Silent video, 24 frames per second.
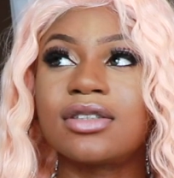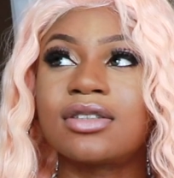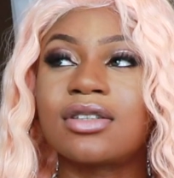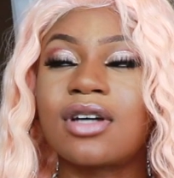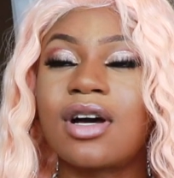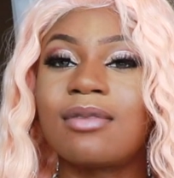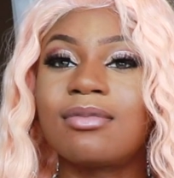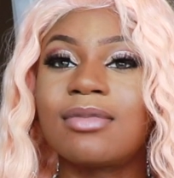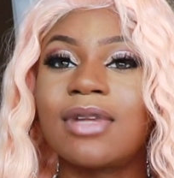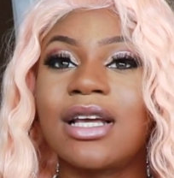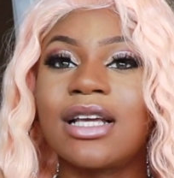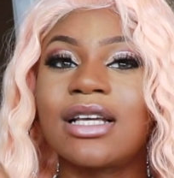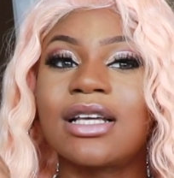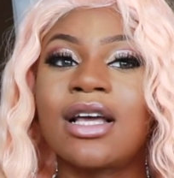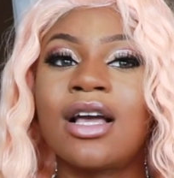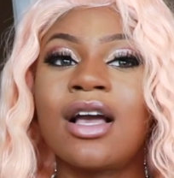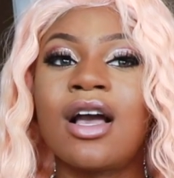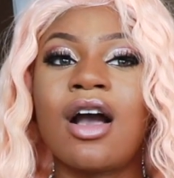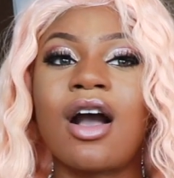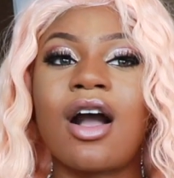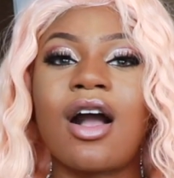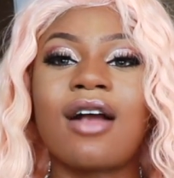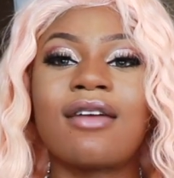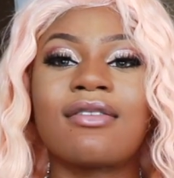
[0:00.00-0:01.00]
So I'm like,
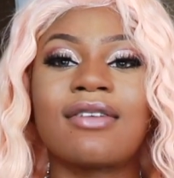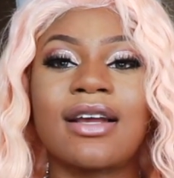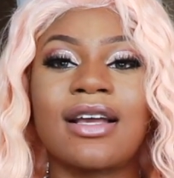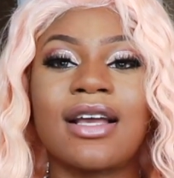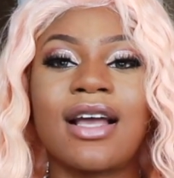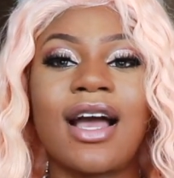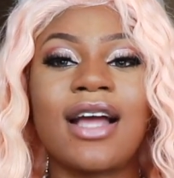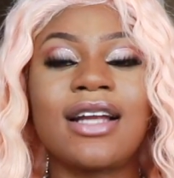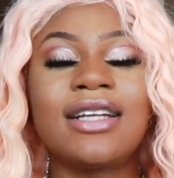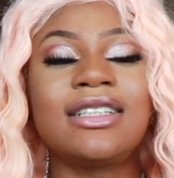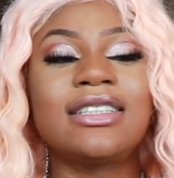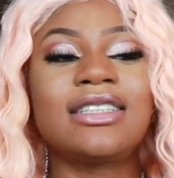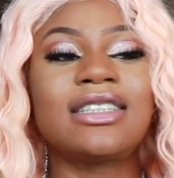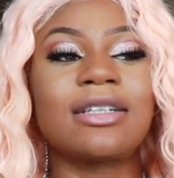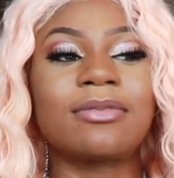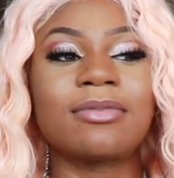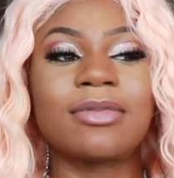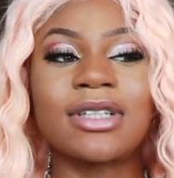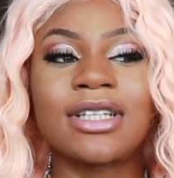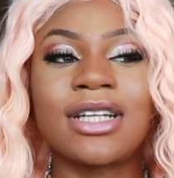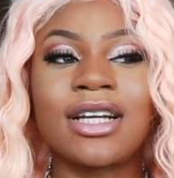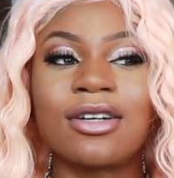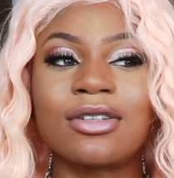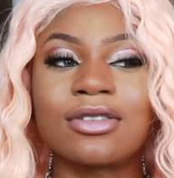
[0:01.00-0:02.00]
all right, I need
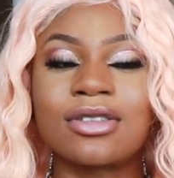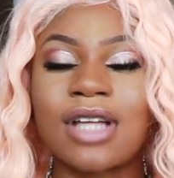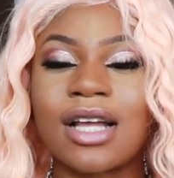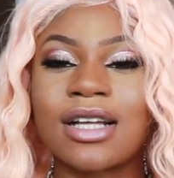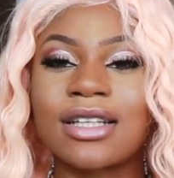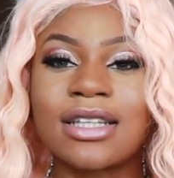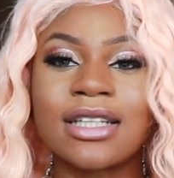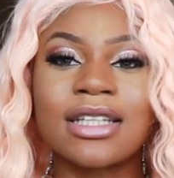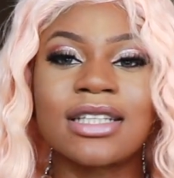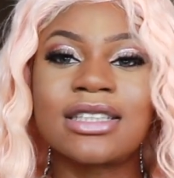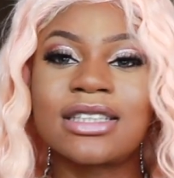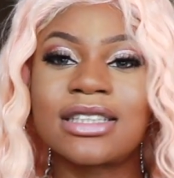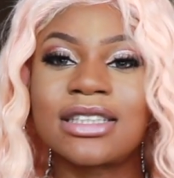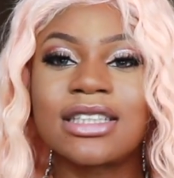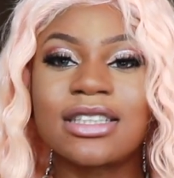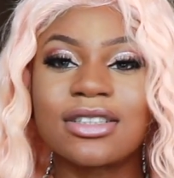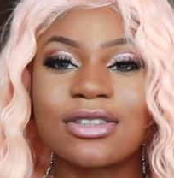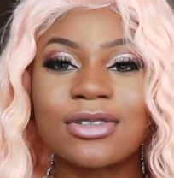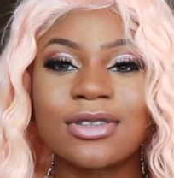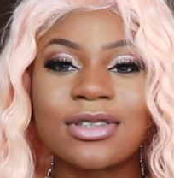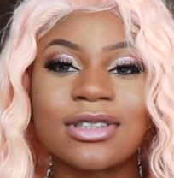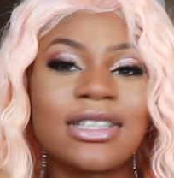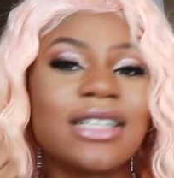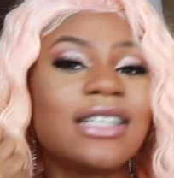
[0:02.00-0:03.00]
something else. Like, this
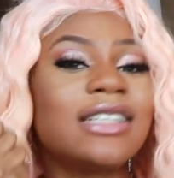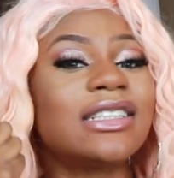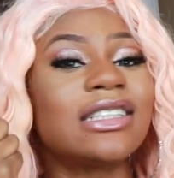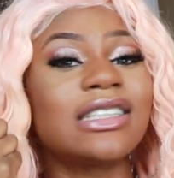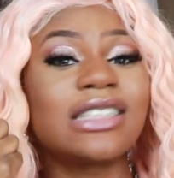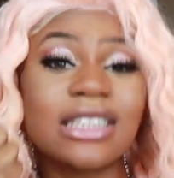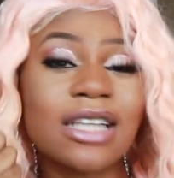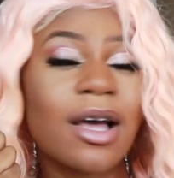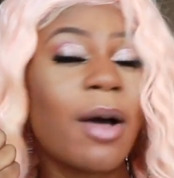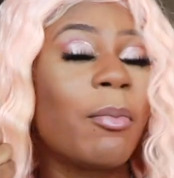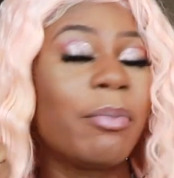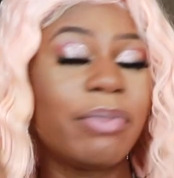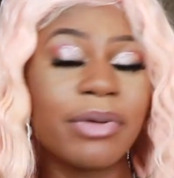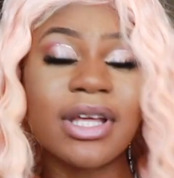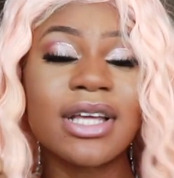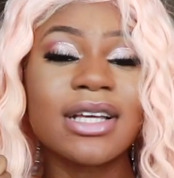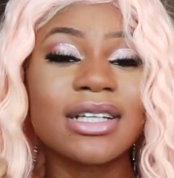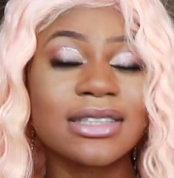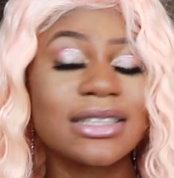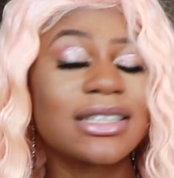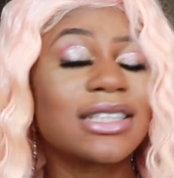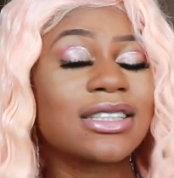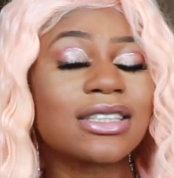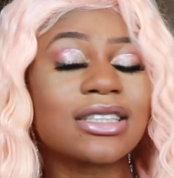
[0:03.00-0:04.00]
scissors, these are some
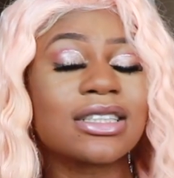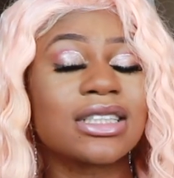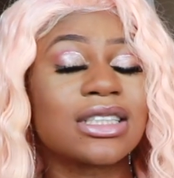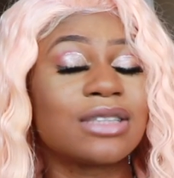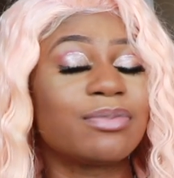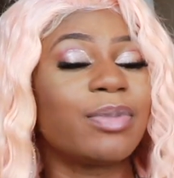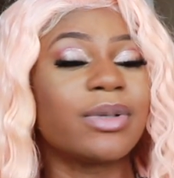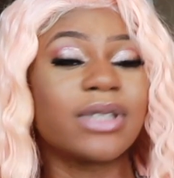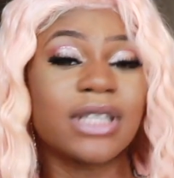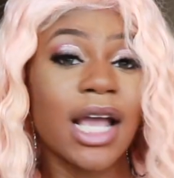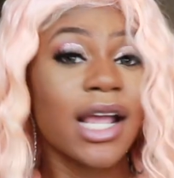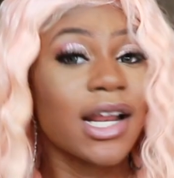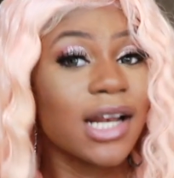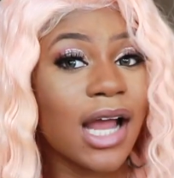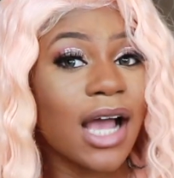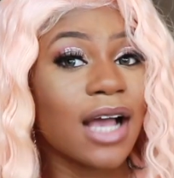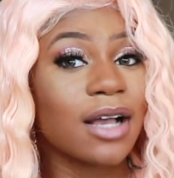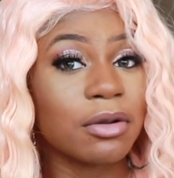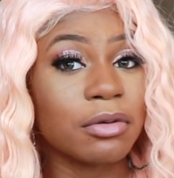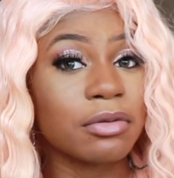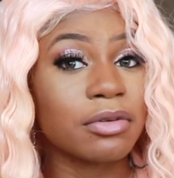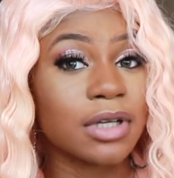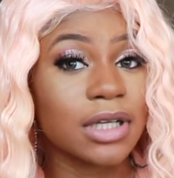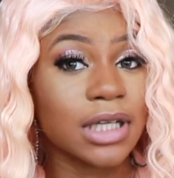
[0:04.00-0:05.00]
big scissors, but they're
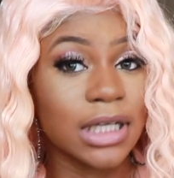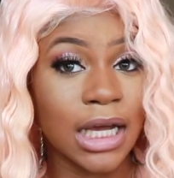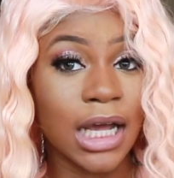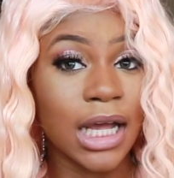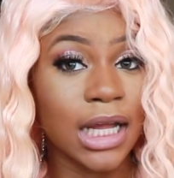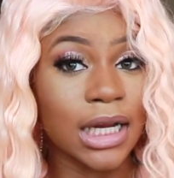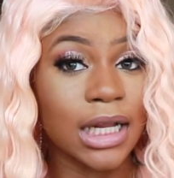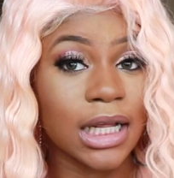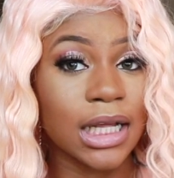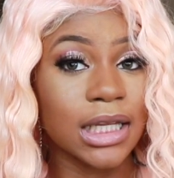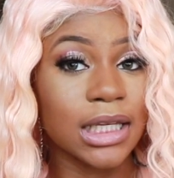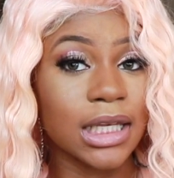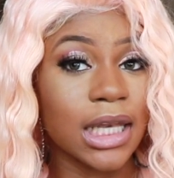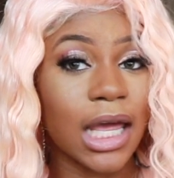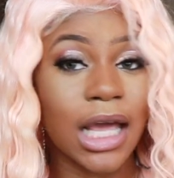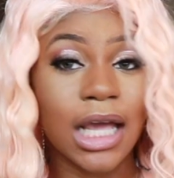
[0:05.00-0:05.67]
not gonna cut it.